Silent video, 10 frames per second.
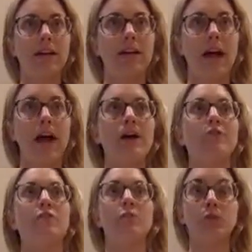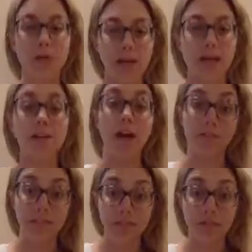I have created a lot of
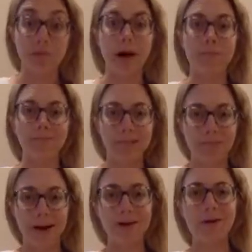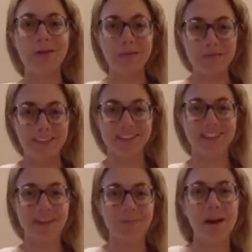danger maps in my own
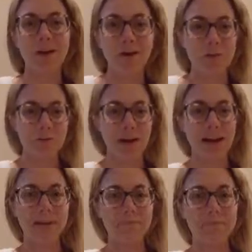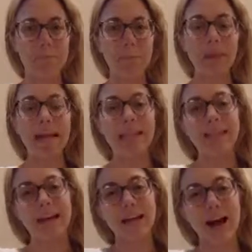amygdala and my own brain. And
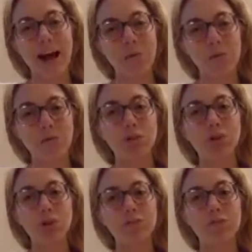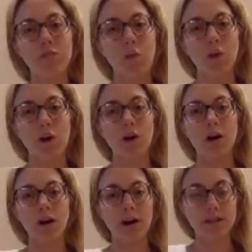then I will look
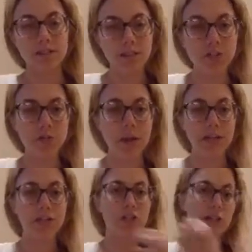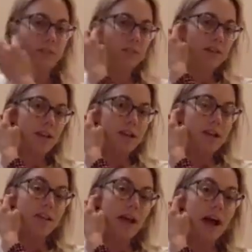for situations
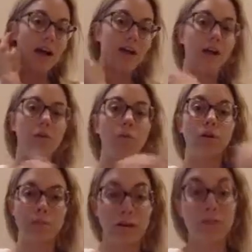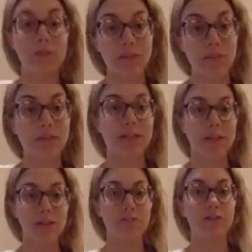that would make me feel
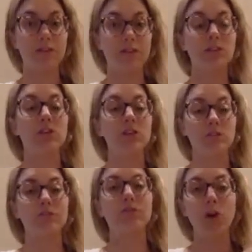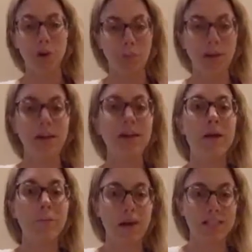unsafe to confirm
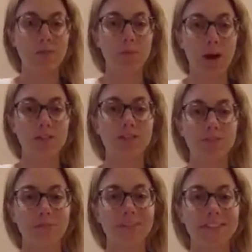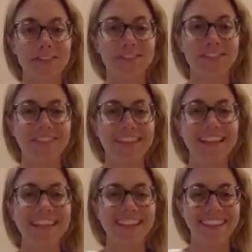my subconscious belief
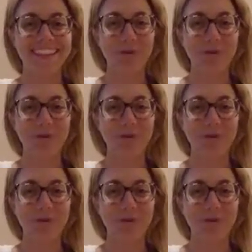that the